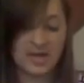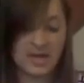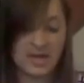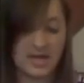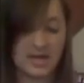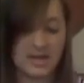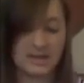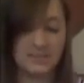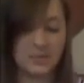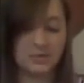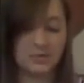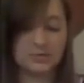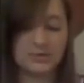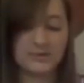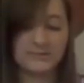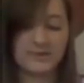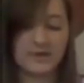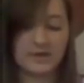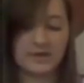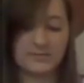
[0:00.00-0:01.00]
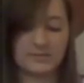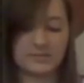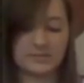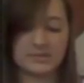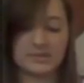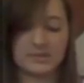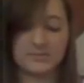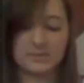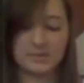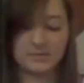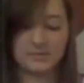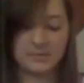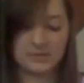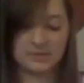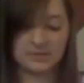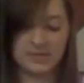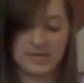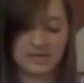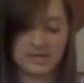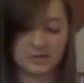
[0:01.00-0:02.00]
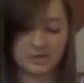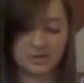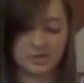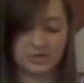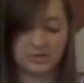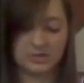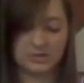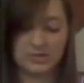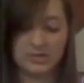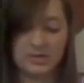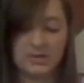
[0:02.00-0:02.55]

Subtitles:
and multivitamin supplementation,